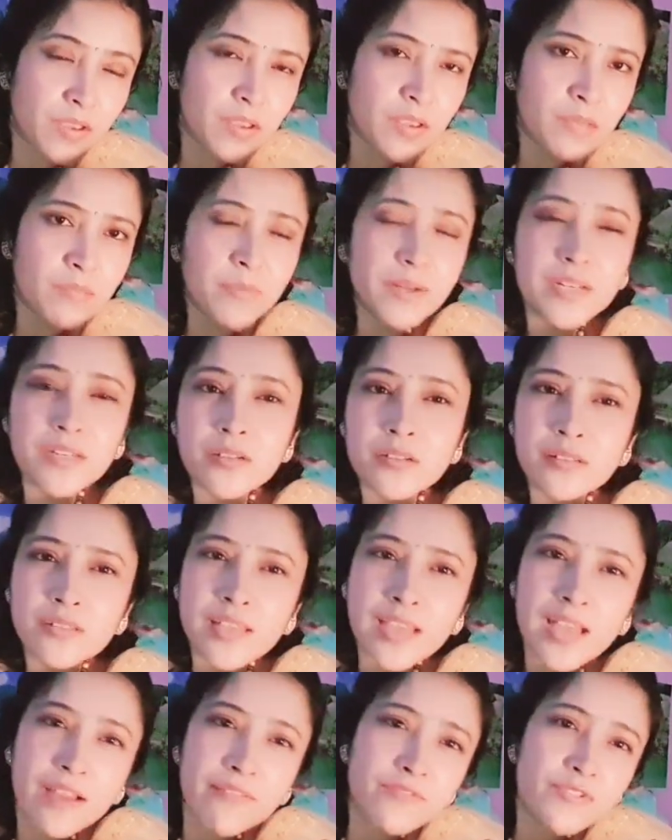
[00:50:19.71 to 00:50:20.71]
But
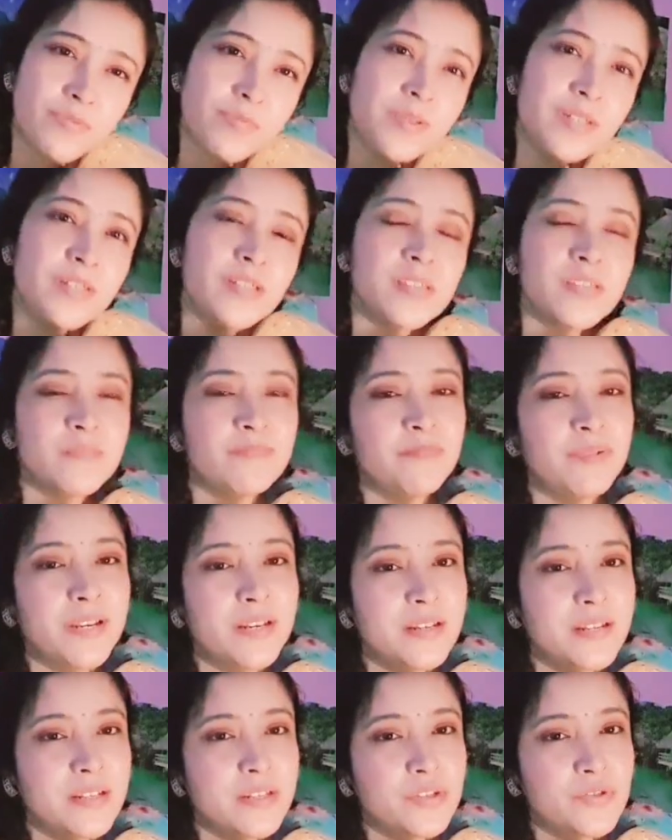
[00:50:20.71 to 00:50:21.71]
they have to be
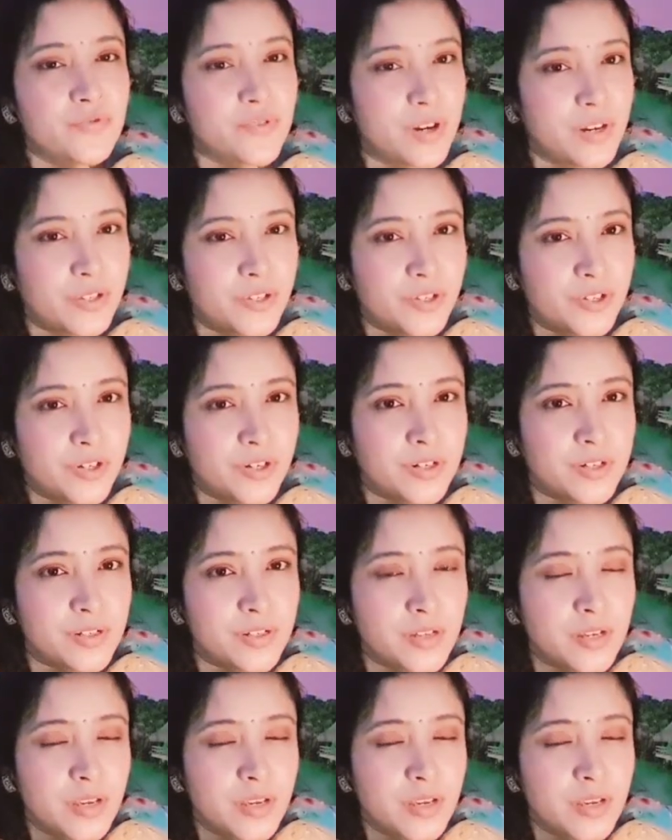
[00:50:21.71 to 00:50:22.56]
disciplined and structured.